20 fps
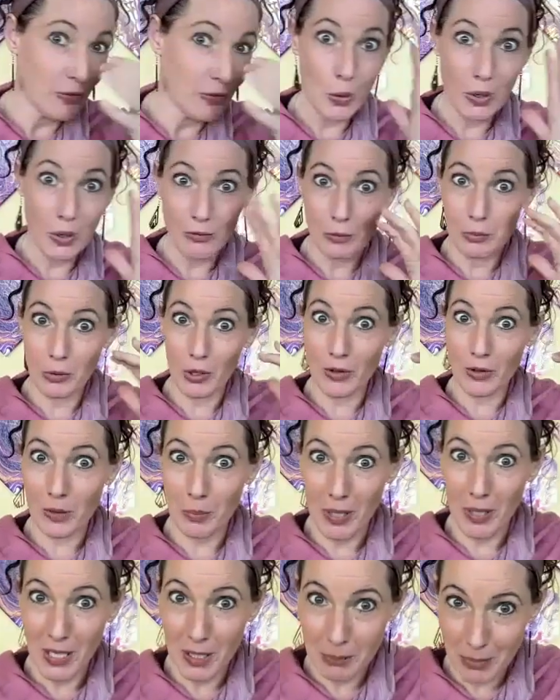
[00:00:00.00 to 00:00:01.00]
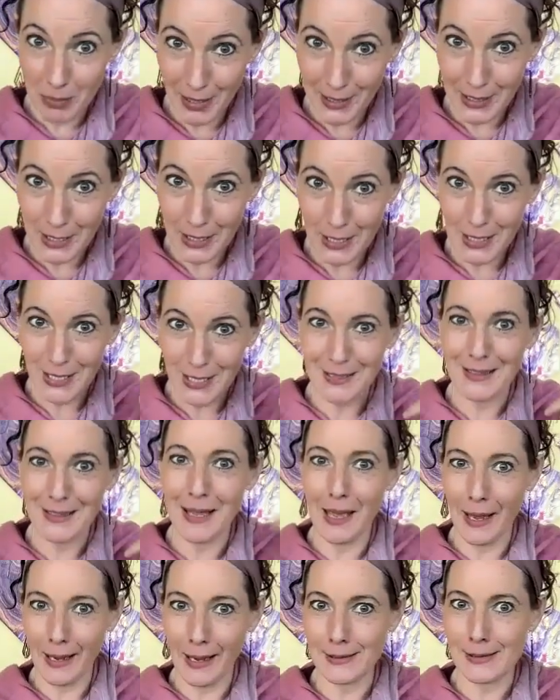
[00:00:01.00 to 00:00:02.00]
whoever brought the pain body in
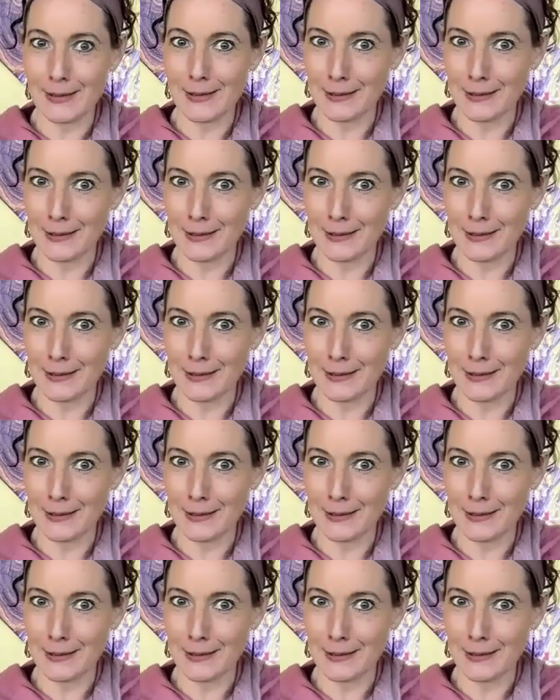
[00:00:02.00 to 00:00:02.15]
has